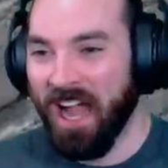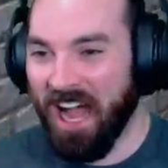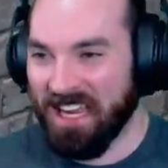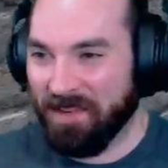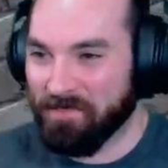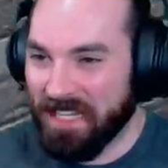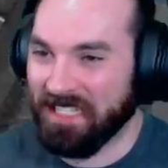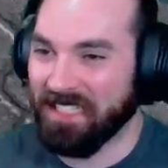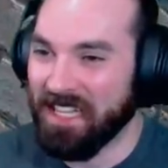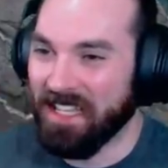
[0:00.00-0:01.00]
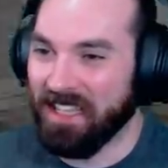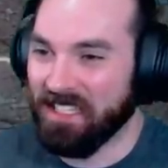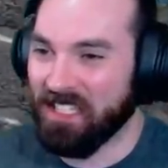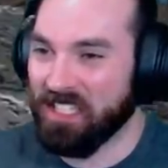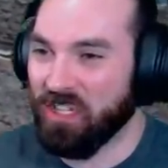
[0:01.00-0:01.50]
I am Nick.
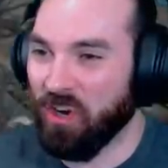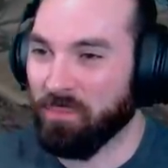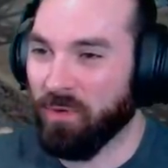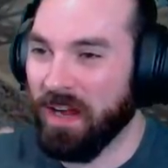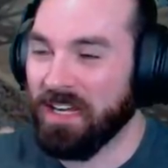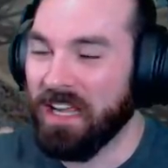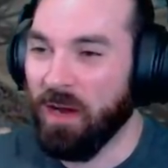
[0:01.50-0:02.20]
This is Nerd Parade.